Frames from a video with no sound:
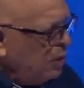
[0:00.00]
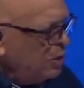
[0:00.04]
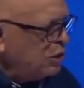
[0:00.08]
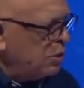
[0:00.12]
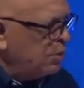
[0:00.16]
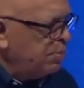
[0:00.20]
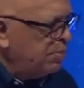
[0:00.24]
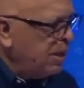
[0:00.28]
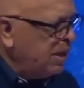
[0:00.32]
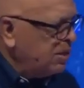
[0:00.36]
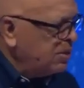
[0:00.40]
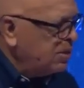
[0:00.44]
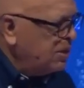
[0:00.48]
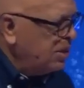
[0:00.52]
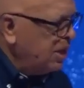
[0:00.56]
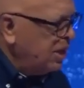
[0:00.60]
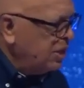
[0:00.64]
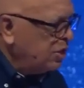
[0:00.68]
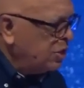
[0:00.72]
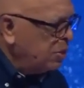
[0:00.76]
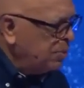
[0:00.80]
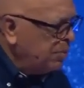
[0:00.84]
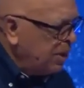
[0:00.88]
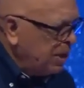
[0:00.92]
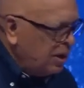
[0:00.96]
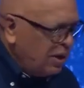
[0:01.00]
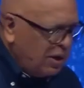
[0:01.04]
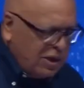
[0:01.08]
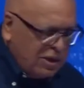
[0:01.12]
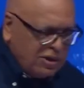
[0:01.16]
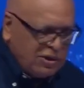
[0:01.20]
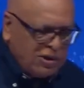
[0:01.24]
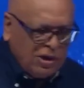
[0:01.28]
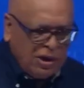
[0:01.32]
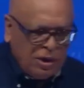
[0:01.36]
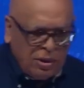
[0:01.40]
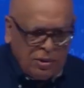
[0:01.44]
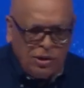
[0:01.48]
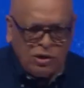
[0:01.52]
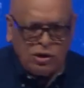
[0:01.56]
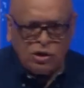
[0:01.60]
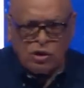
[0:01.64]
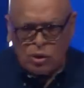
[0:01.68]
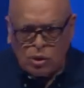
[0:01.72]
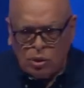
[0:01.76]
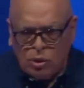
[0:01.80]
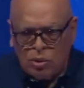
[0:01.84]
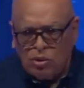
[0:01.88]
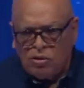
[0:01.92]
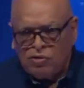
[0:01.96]
always the best teacher, but it is the only
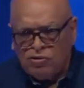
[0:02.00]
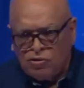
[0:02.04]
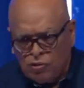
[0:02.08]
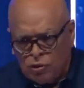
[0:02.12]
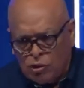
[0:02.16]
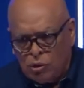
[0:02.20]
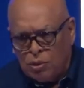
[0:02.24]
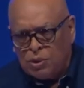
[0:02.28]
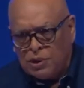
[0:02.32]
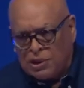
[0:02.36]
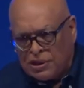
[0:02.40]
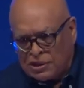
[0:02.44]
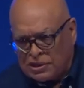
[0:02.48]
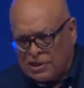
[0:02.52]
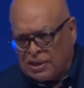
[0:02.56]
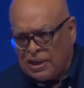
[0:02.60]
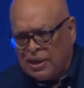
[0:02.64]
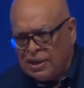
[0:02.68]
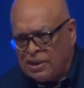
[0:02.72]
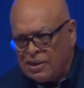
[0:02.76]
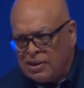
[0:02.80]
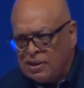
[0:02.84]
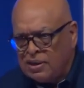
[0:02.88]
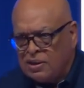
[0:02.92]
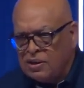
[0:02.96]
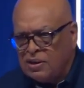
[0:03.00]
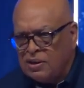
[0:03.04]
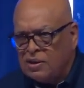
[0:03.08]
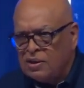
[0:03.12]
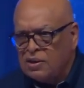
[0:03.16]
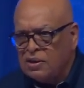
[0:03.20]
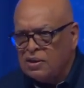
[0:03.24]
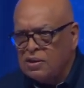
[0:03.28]
school a fool will attend.